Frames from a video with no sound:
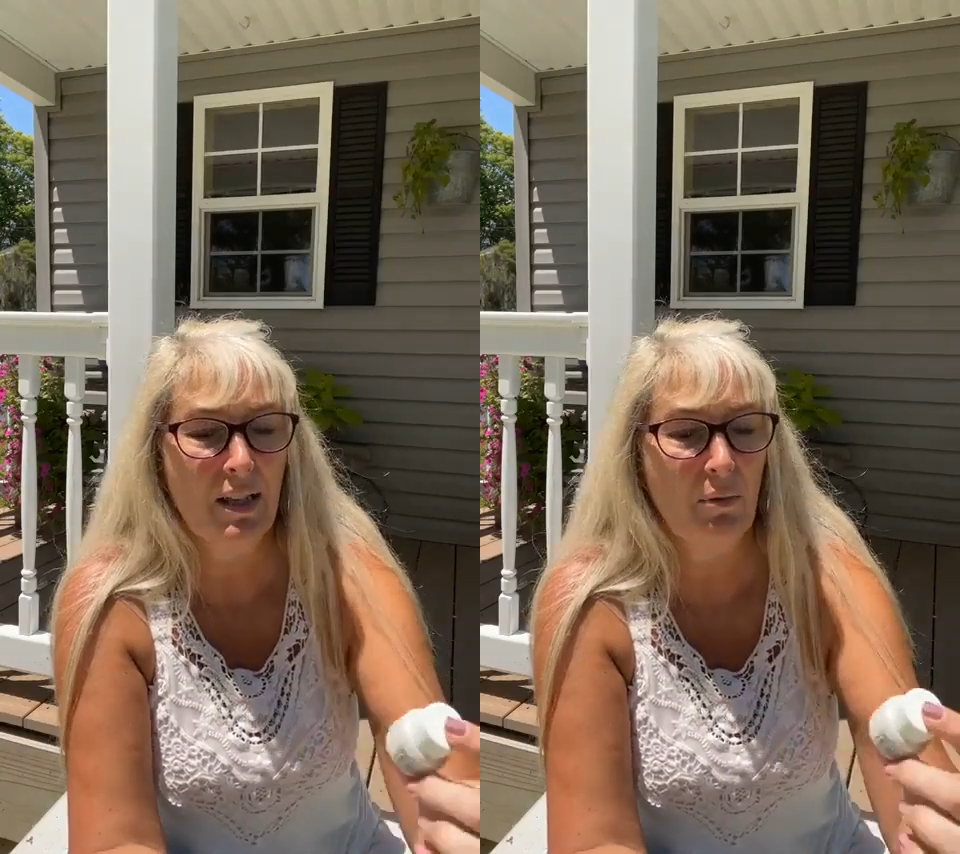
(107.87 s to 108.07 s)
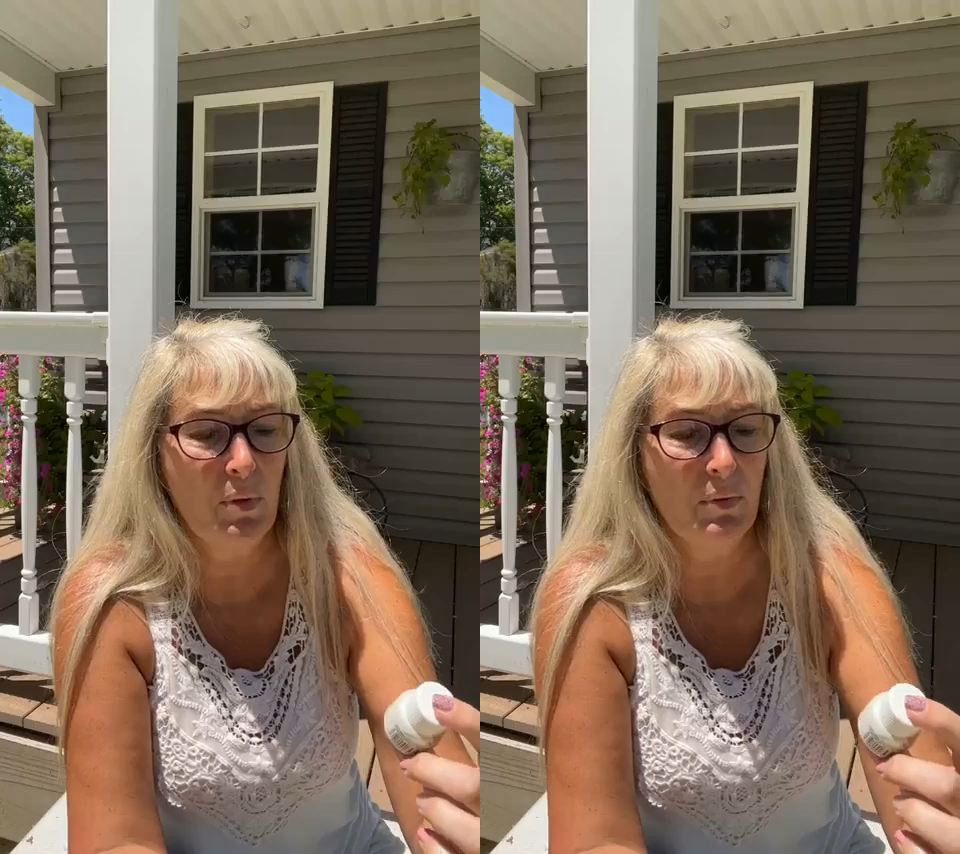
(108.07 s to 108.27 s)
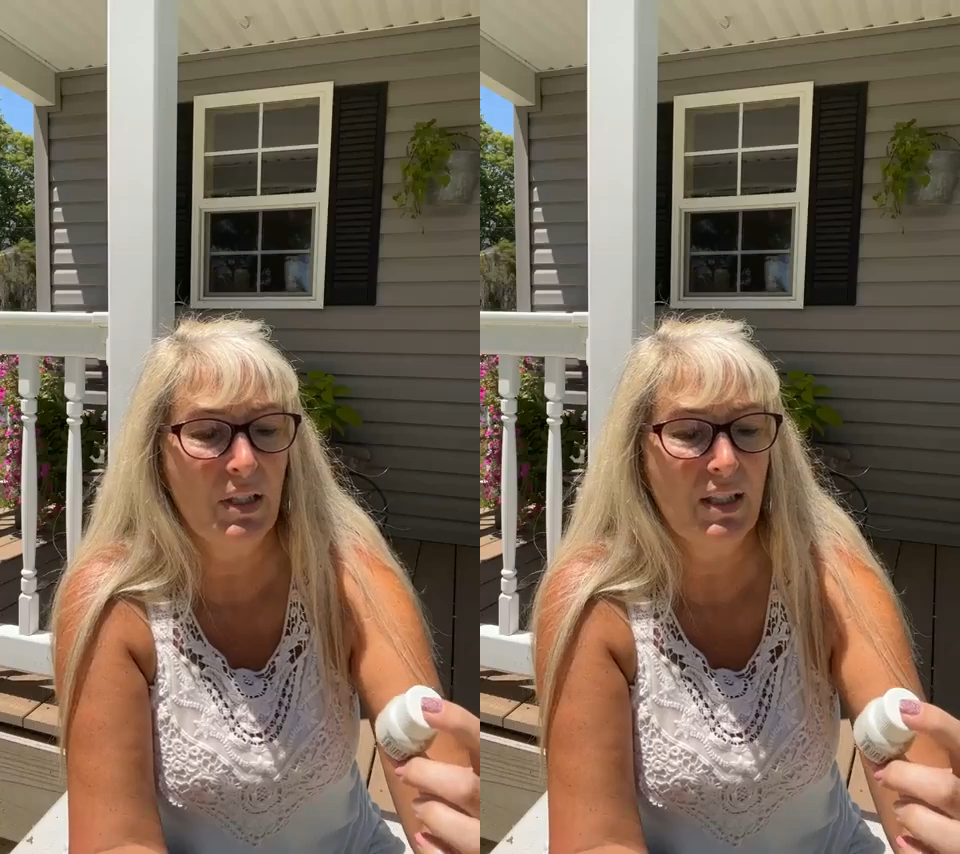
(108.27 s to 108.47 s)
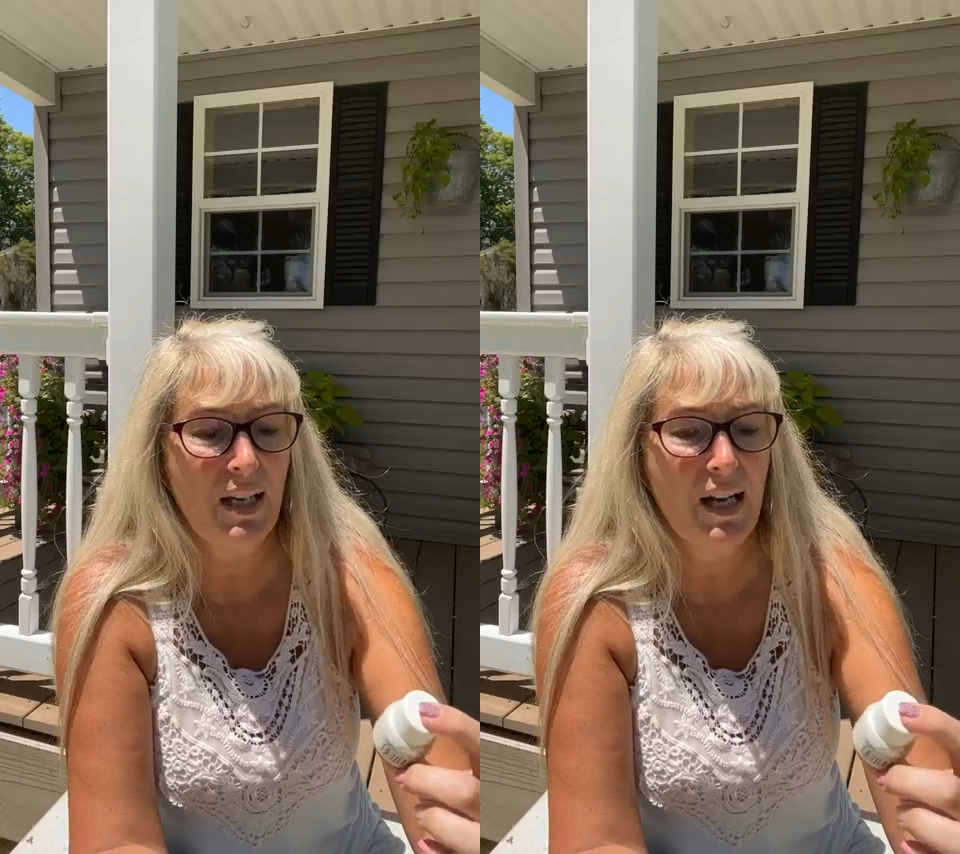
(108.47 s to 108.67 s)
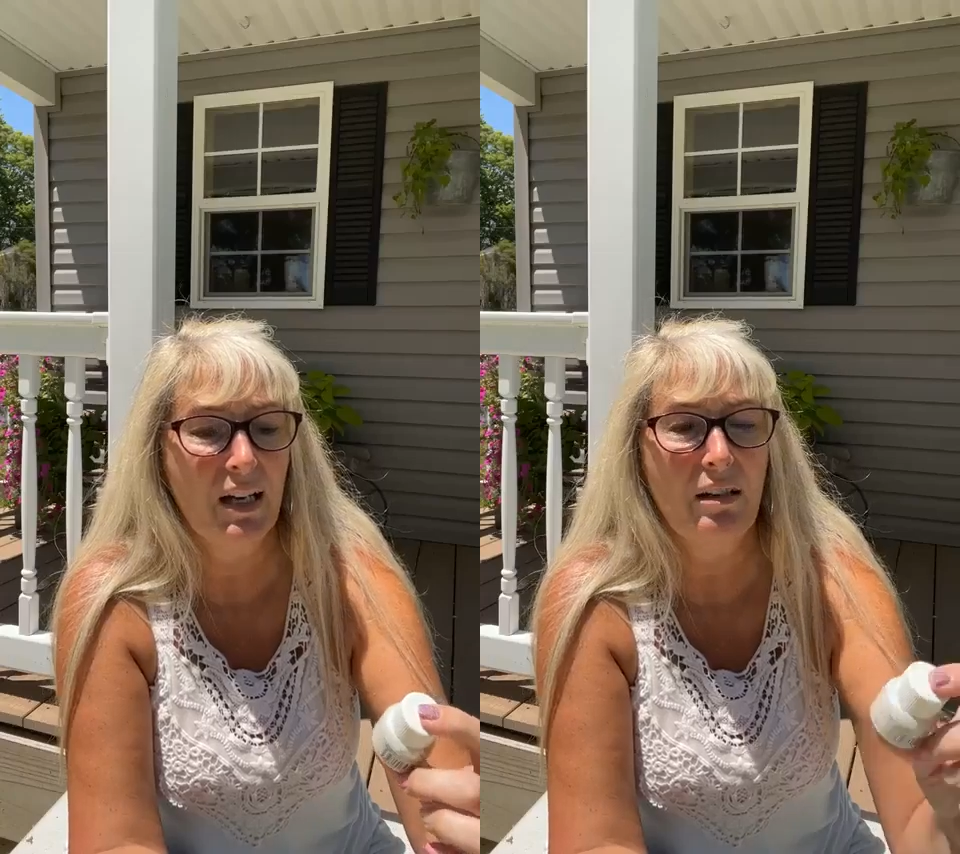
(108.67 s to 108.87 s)
that we would
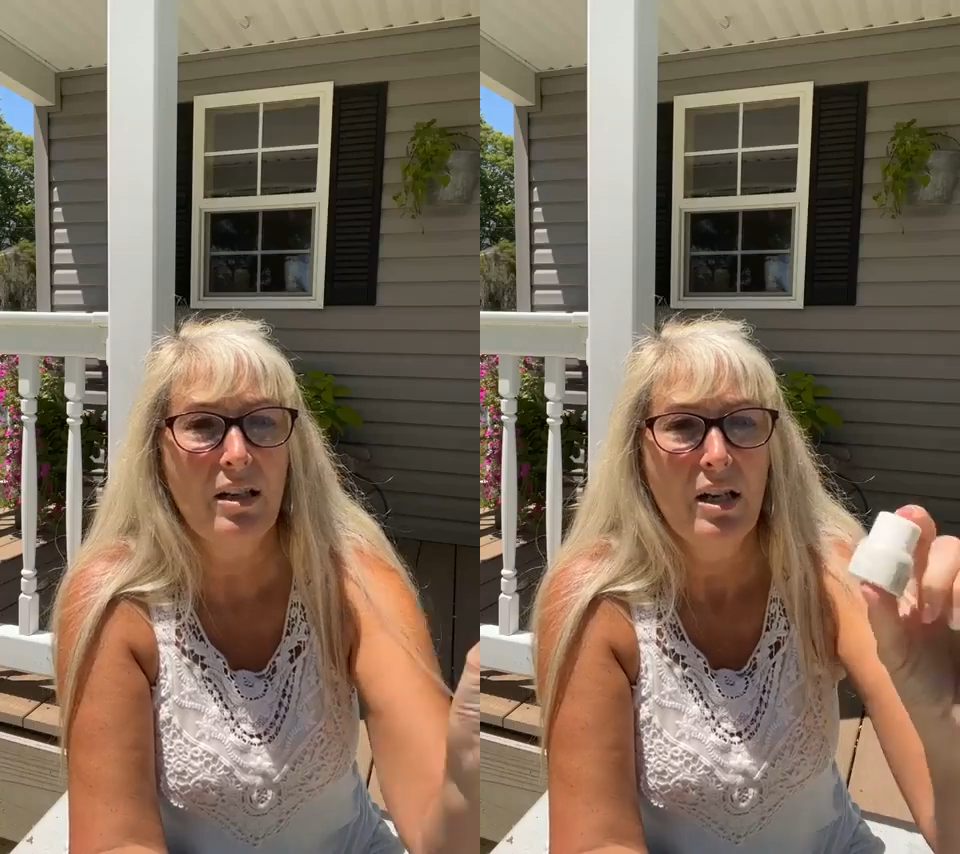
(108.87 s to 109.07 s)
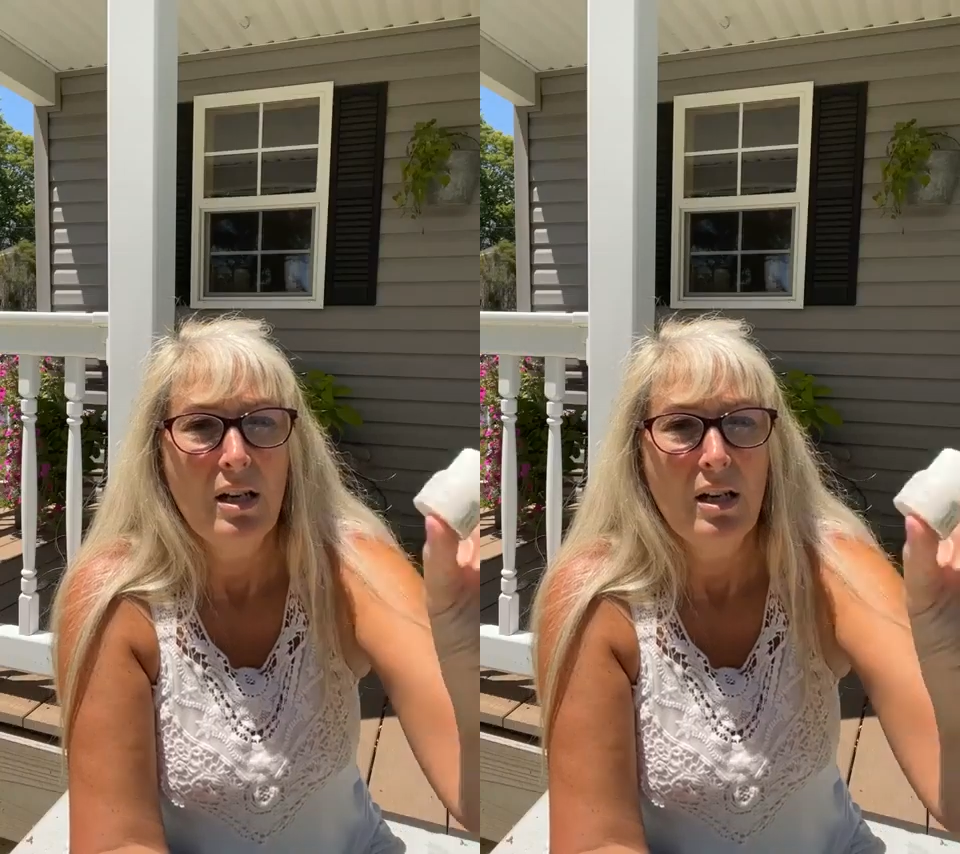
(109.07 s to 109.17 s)
sell